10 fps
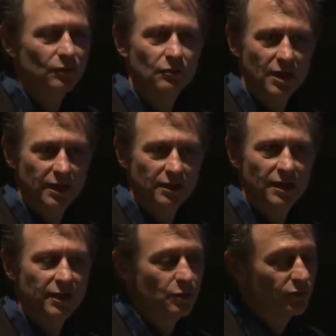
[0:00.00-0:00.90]
Right,
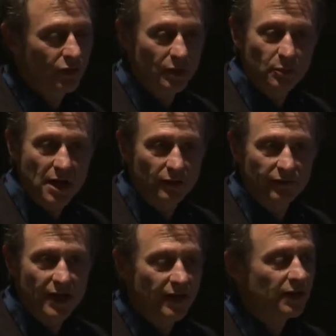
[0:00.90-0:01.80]
and he was really proud of
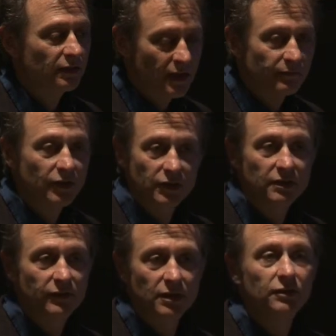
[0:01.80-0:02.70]
that. He loved the
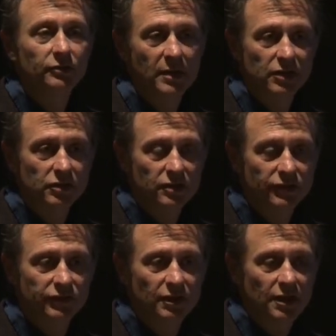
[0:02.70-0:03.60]
TV
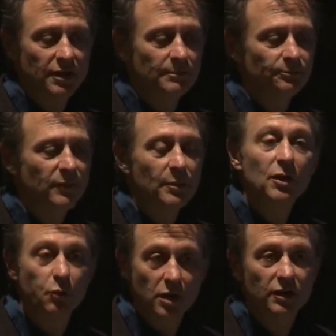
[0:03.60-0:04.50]
specials. I mean, he
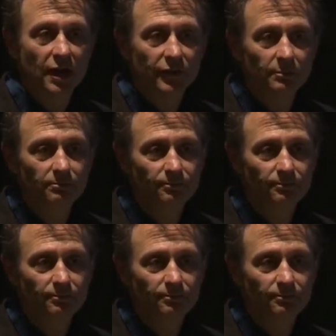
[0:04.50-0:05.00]
worked on them.